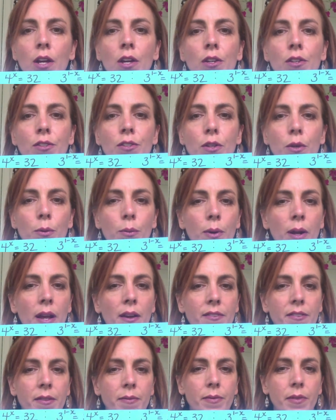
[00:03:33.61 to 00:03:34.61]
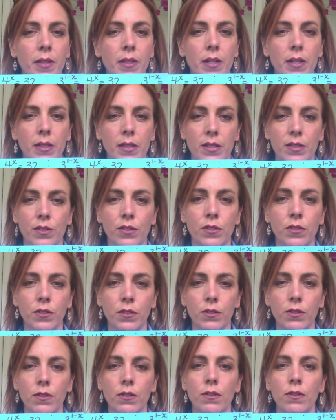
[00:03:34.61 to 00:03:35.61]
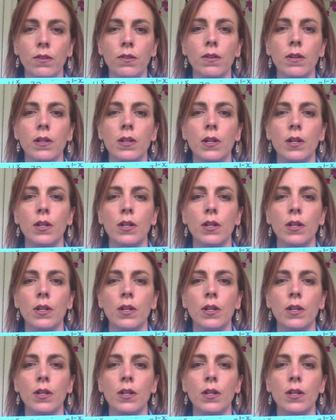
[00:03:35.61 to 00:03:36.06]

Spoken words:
So we have something like this. 2